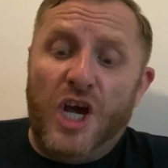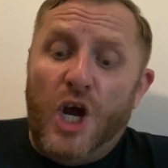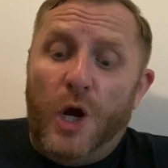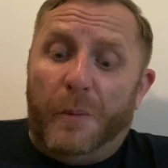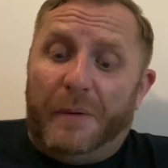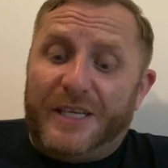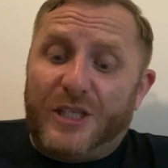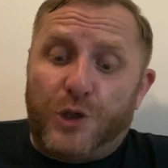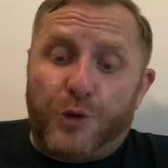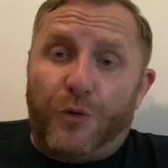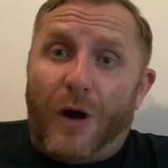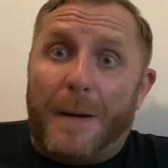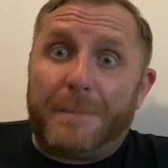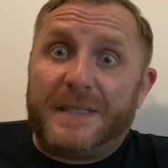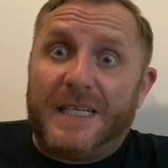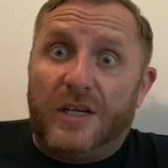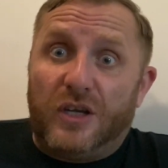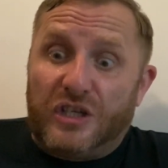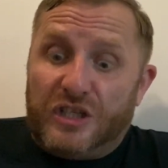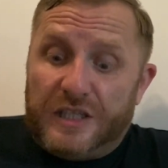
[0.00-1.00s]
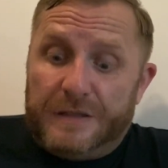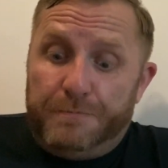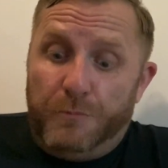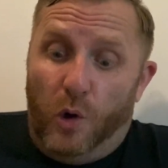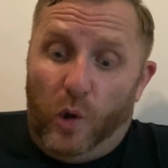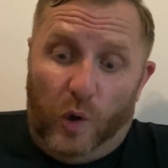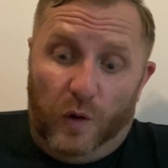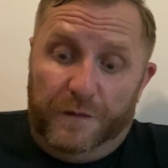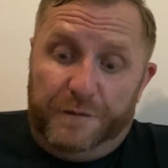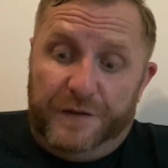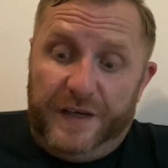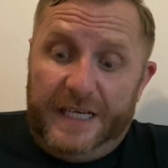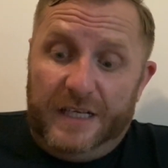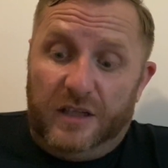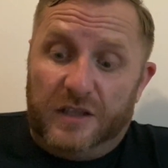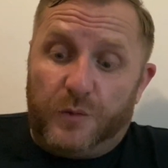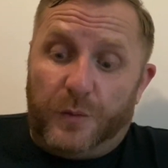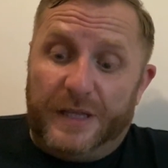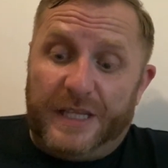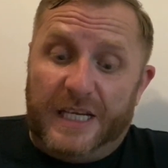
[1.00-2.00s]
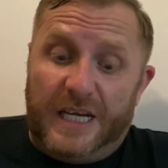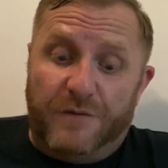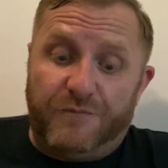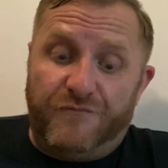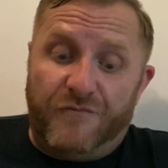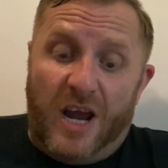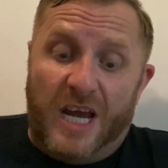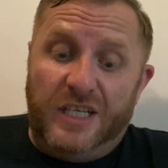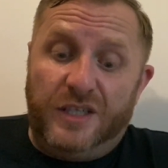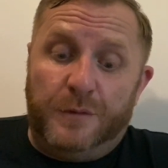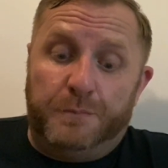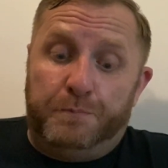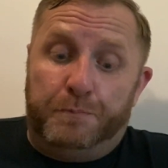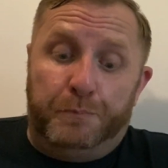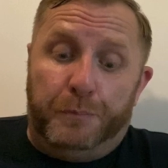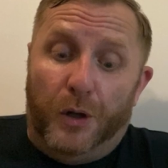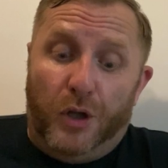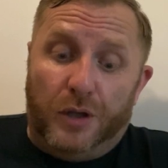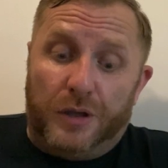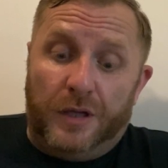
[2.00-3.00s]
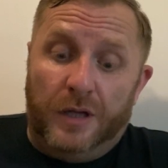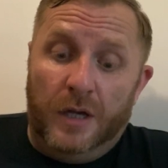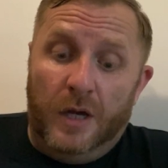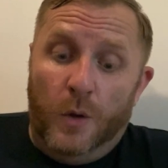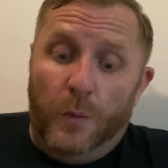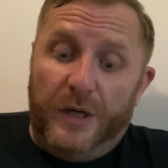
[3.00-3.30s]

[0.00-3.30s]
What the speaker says: who is trapped in a small field with an enraged bull